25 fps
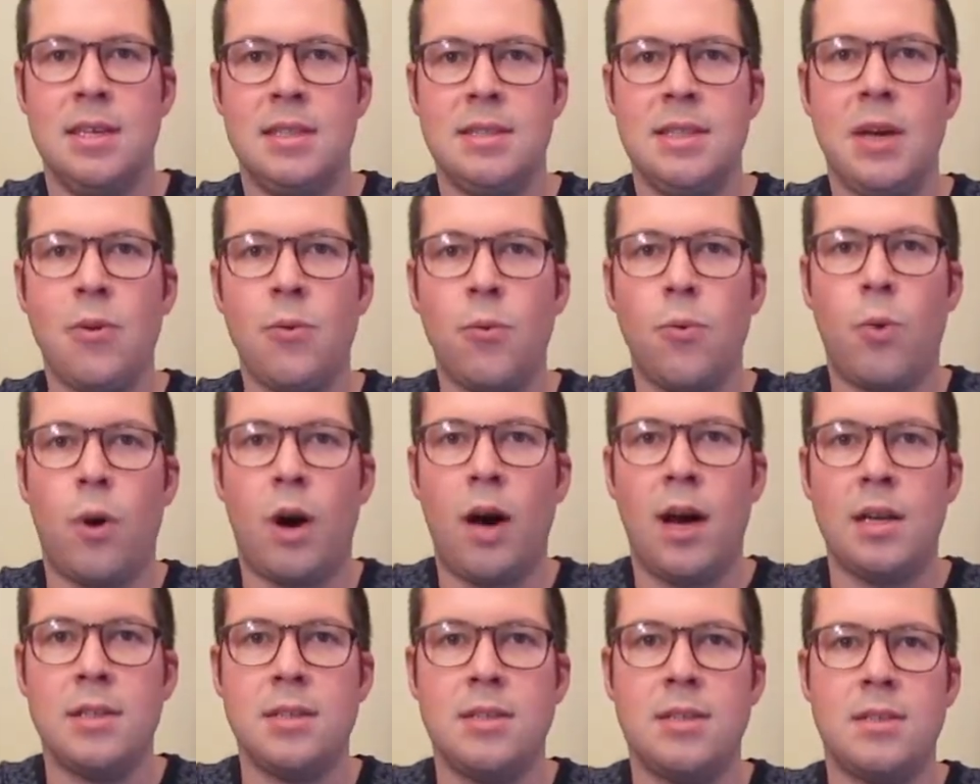They
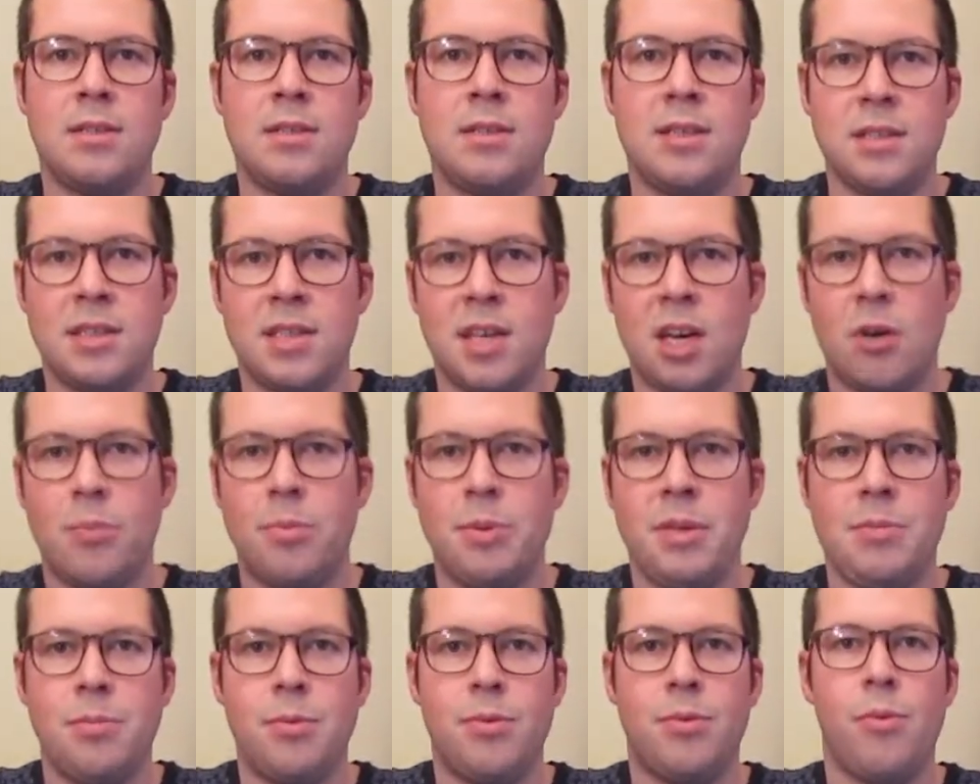want to tell
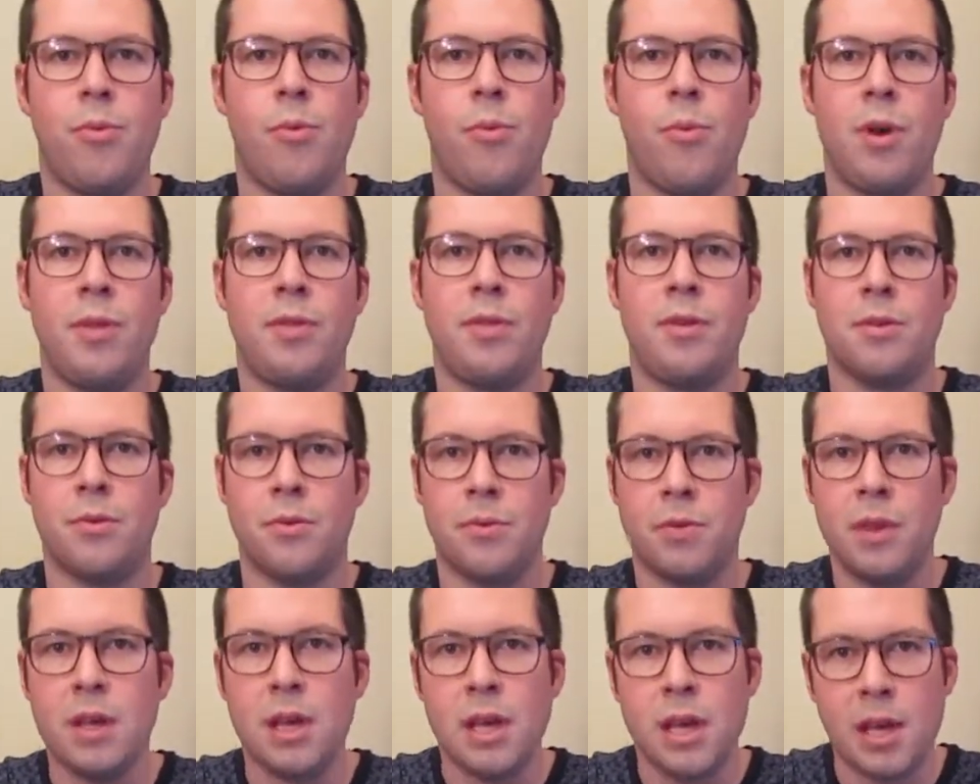people what they're
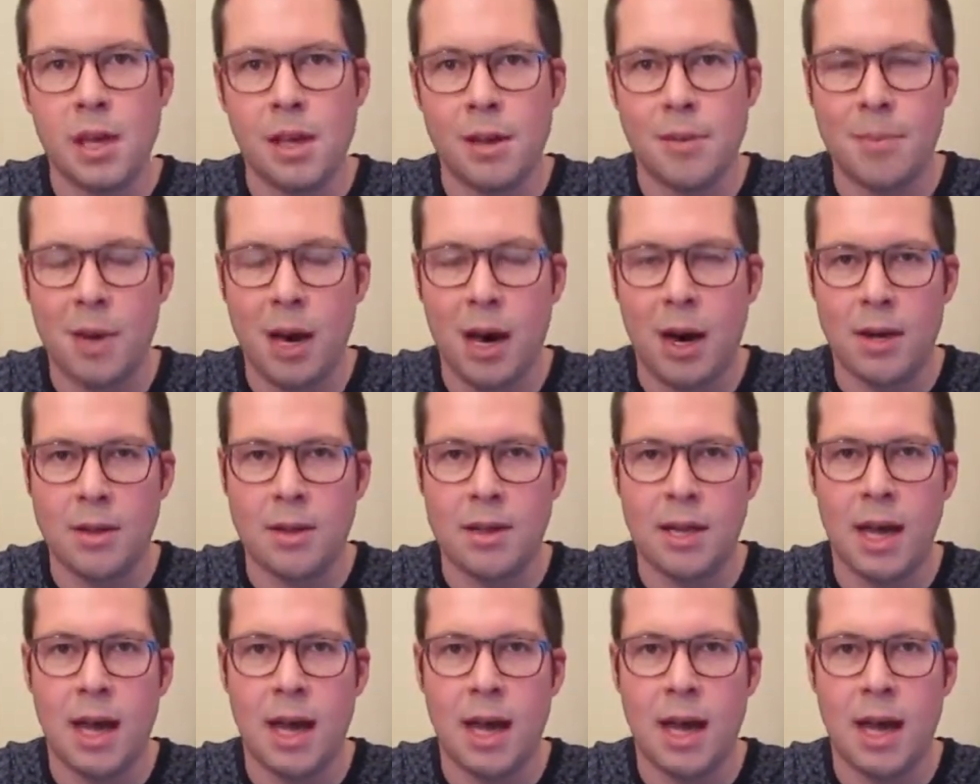thinking about